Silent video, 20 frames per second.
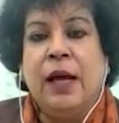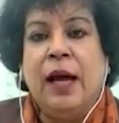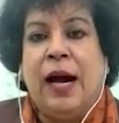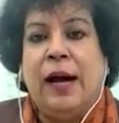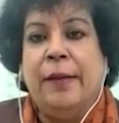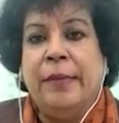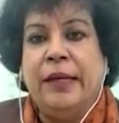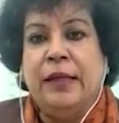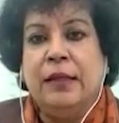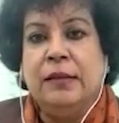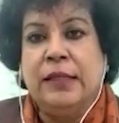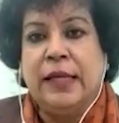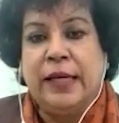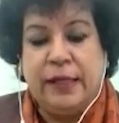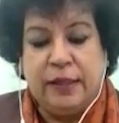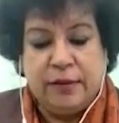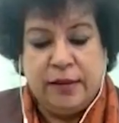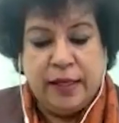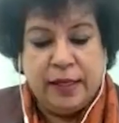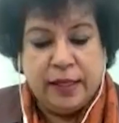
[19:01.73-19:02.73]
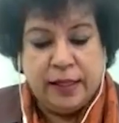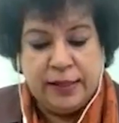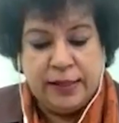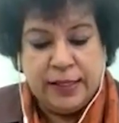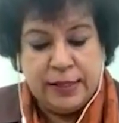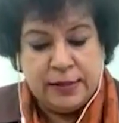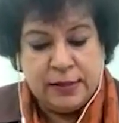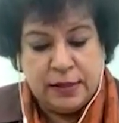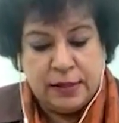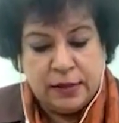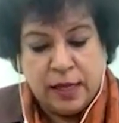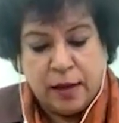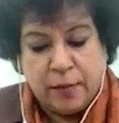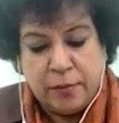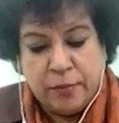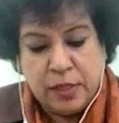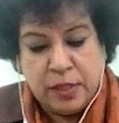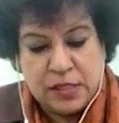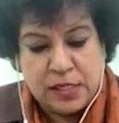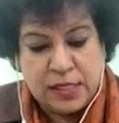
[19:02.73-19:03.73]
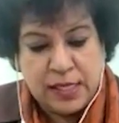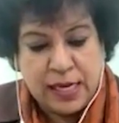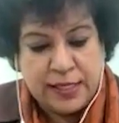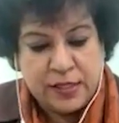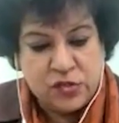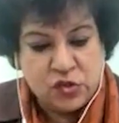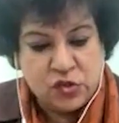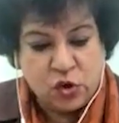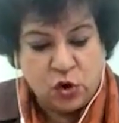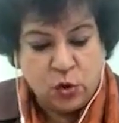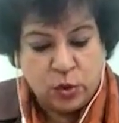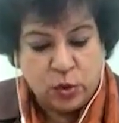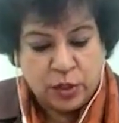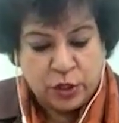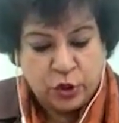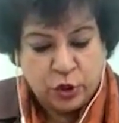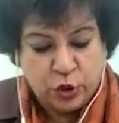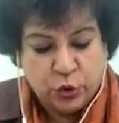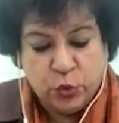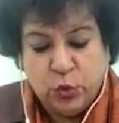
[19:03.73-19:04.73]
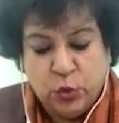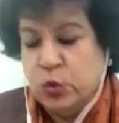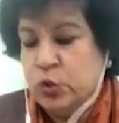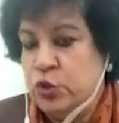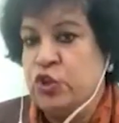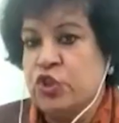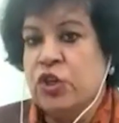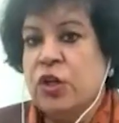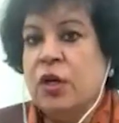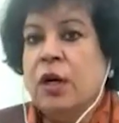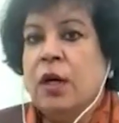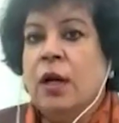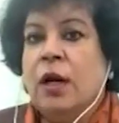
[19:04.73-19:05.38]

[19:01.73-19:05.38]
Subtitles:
I mean, the numbers that I saw were huge.